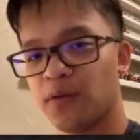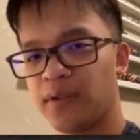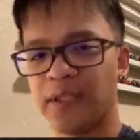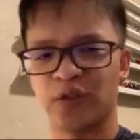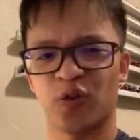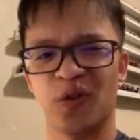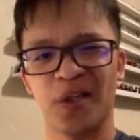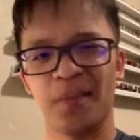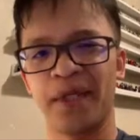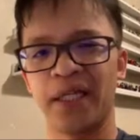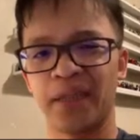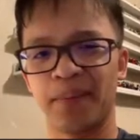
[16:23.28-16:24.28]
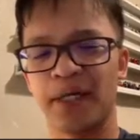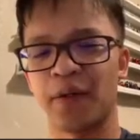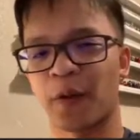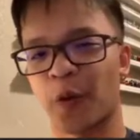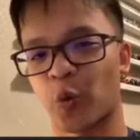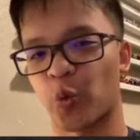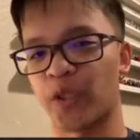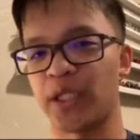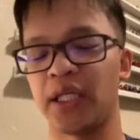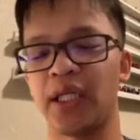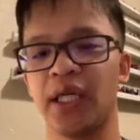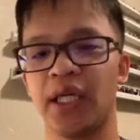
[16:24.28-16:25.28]
there's only been about
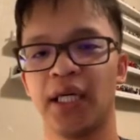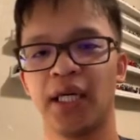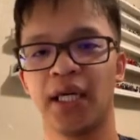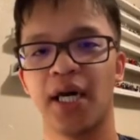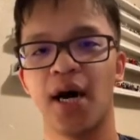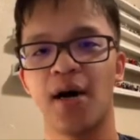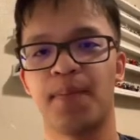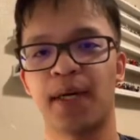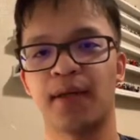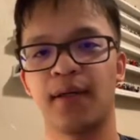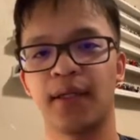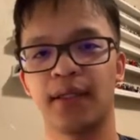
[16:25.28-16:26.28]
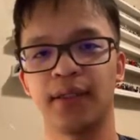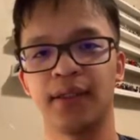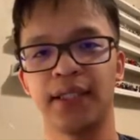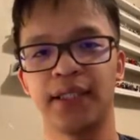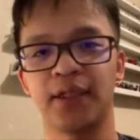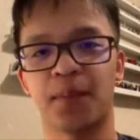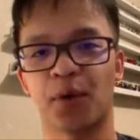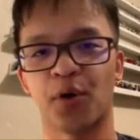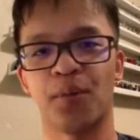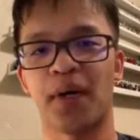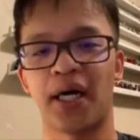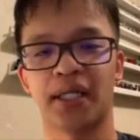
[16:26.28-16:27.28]
3 Bakugan Elites
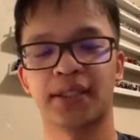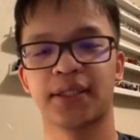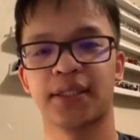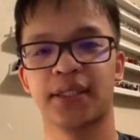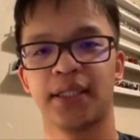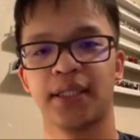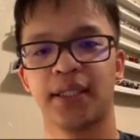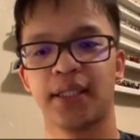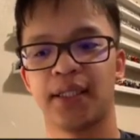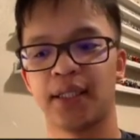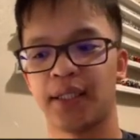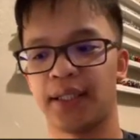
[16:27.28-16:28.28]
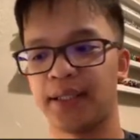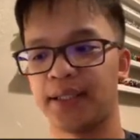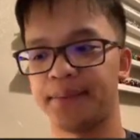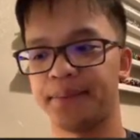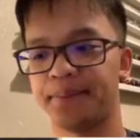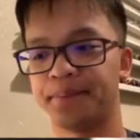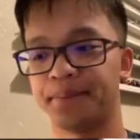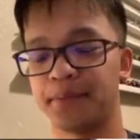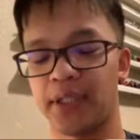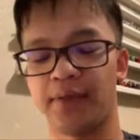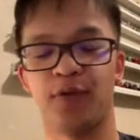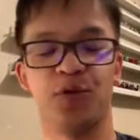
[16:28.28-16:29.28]
per box,
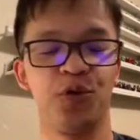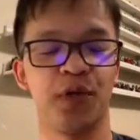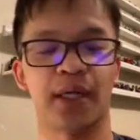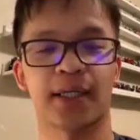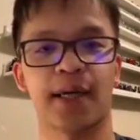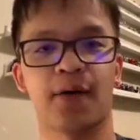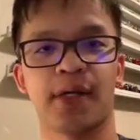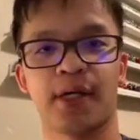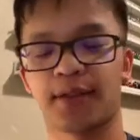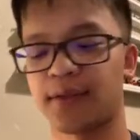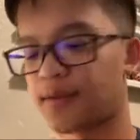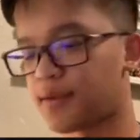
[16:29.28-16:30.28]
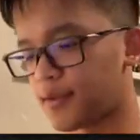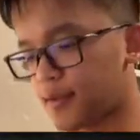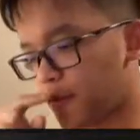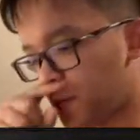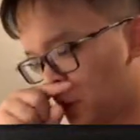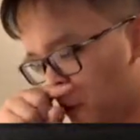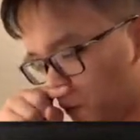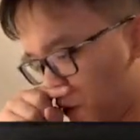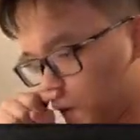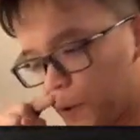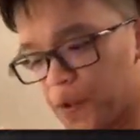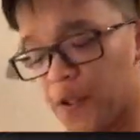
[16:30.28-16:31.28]
if you do not count hexes. So we
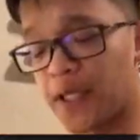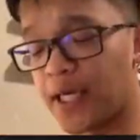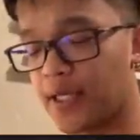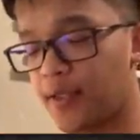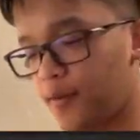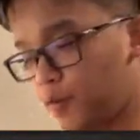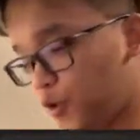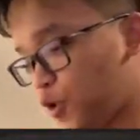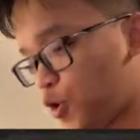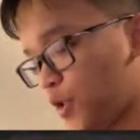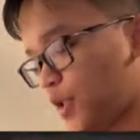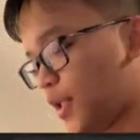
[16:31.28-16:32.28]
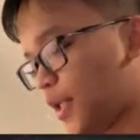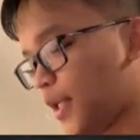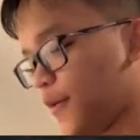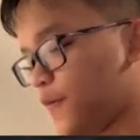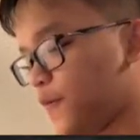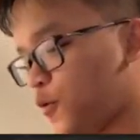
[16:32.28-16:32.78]
should have